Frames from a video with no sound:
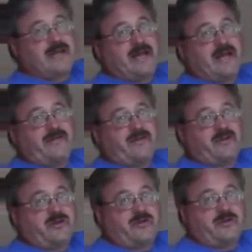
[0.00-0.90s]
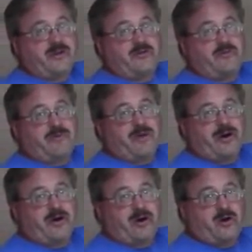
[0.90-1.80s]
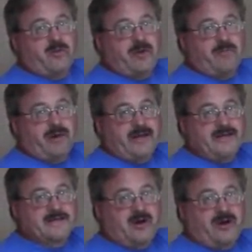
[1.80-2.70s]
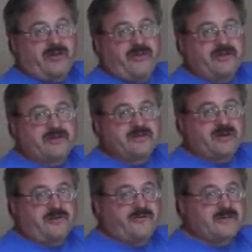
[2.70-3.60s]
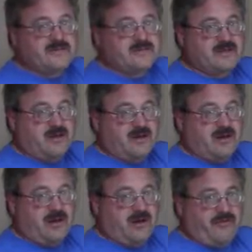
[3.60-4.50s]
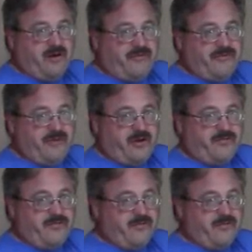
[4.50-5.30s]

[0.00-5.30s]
I had the repair glue in place on the surface of